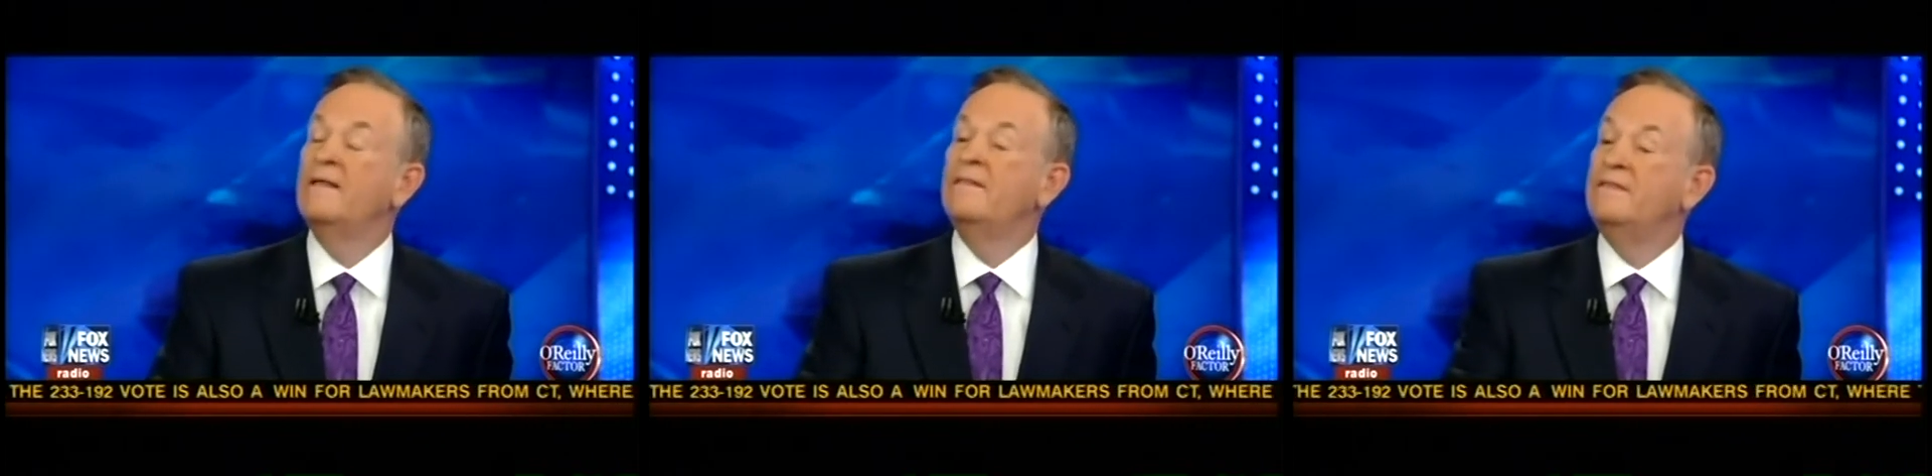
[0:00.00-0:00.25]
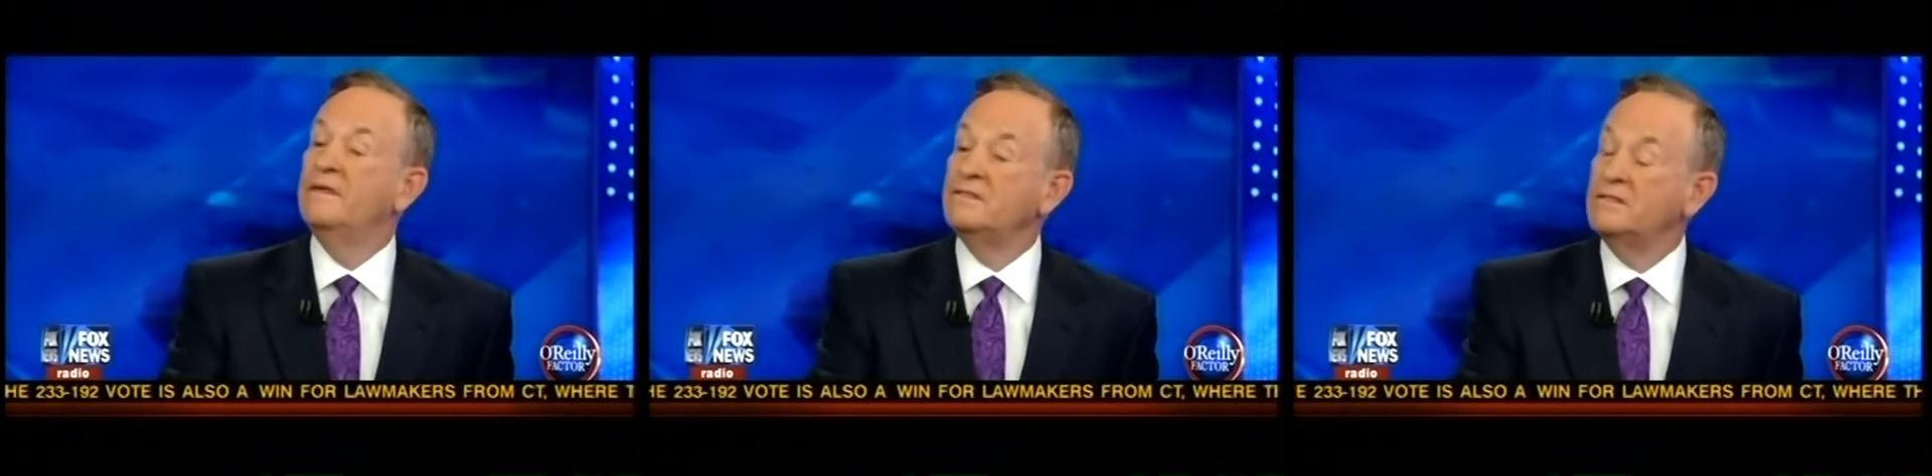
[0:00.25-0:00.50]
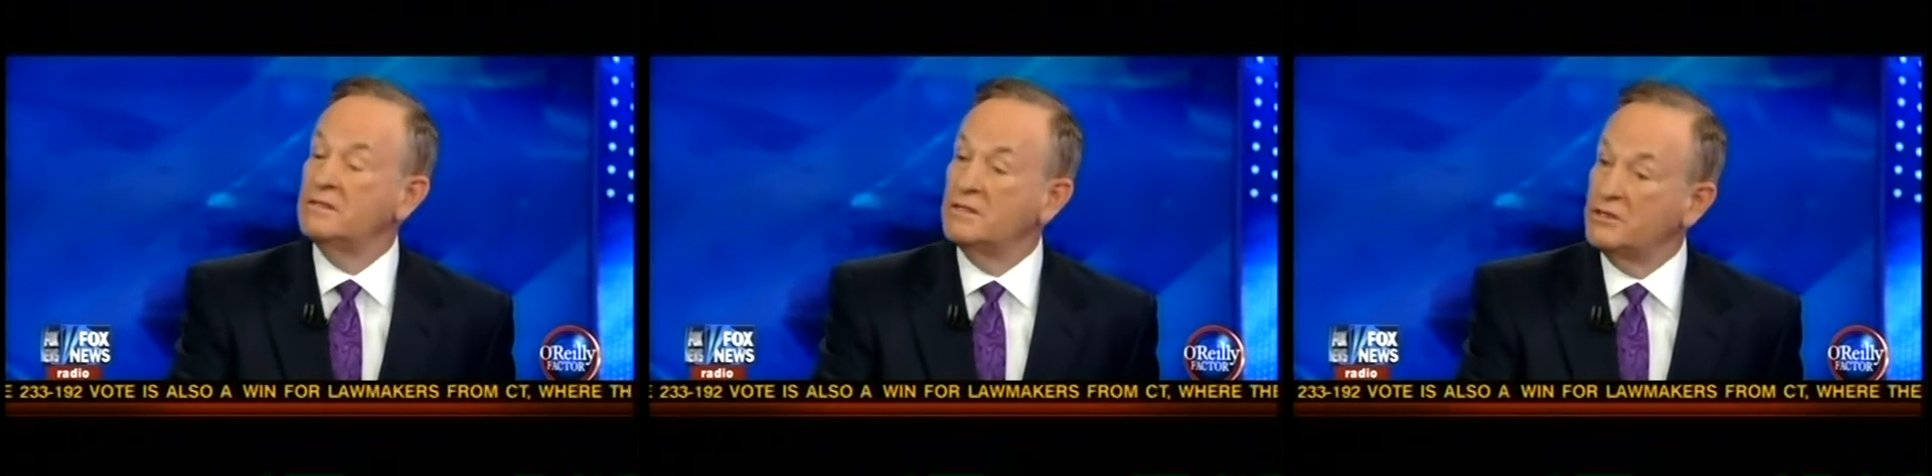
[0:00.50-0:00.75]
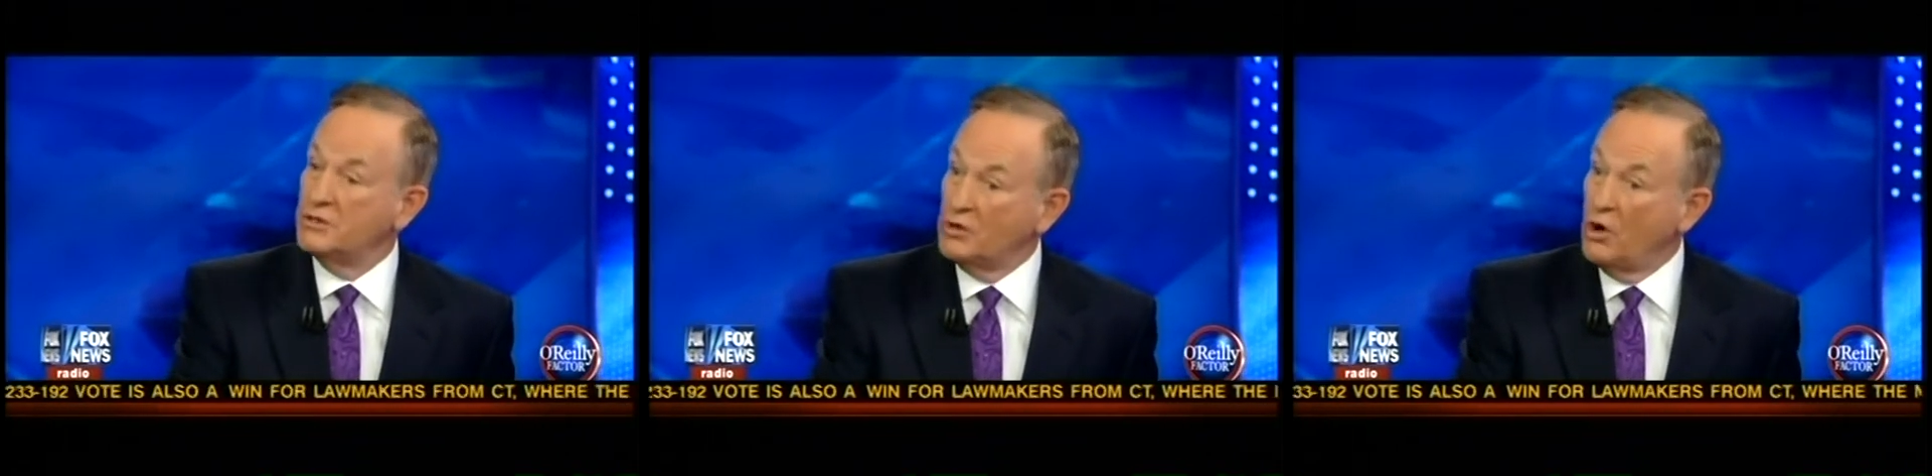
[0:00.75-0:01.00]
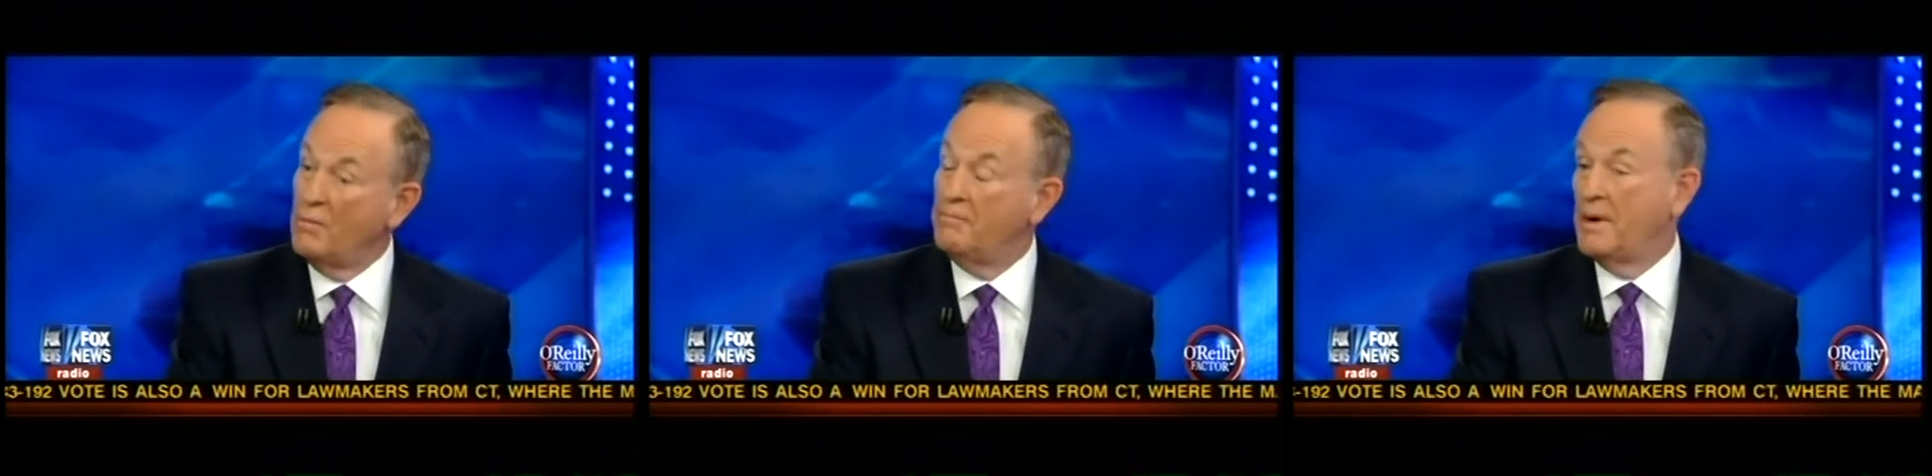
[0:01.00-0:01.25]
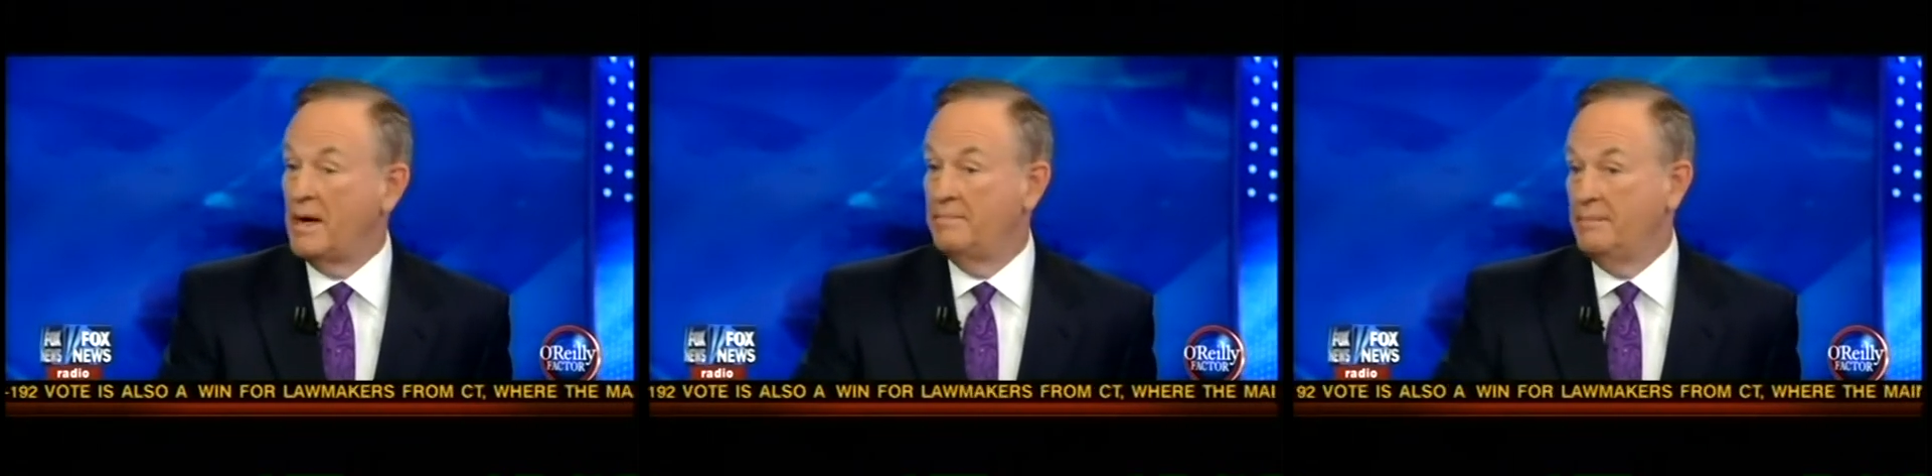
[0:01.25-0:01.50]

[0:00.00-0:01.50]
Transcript: This is an assault by